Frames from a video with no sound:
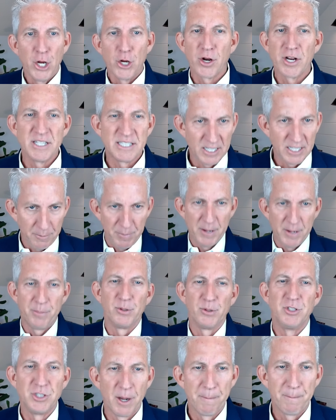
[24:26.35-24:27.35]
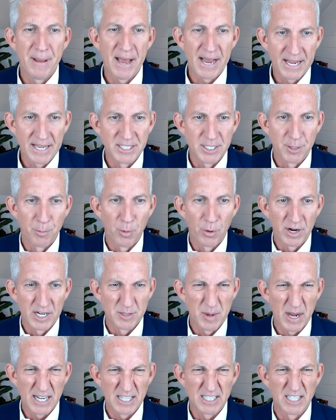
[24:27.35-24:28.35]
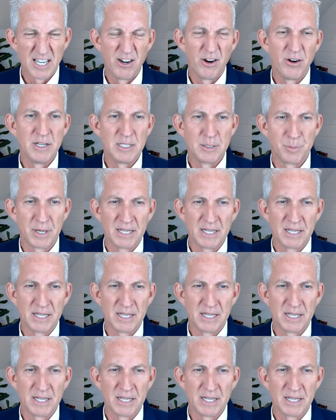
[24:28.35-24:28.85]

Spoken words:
you're going to see people jump back into mortgage-backed securities